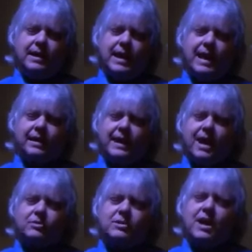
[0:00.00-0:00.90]
and
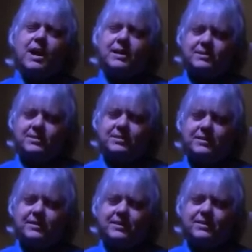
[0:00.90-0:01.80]
allows
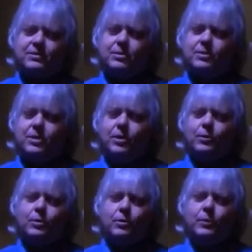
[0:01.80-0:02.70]
us to
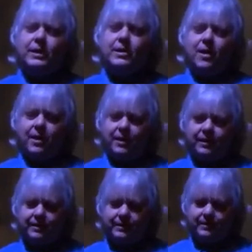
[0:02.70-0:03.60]
know who we are,
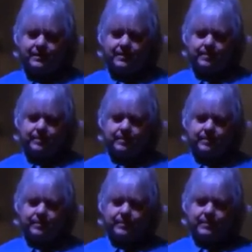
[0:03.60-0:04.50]

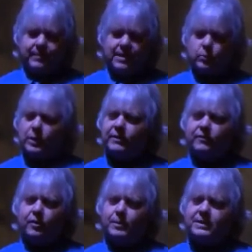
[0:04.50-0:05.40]
as we
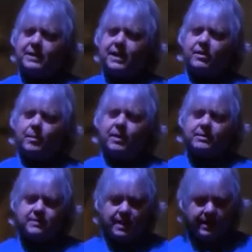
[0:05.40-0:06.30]
affirm it together by
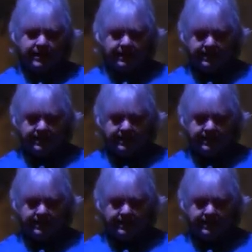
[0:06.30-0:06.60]
saying,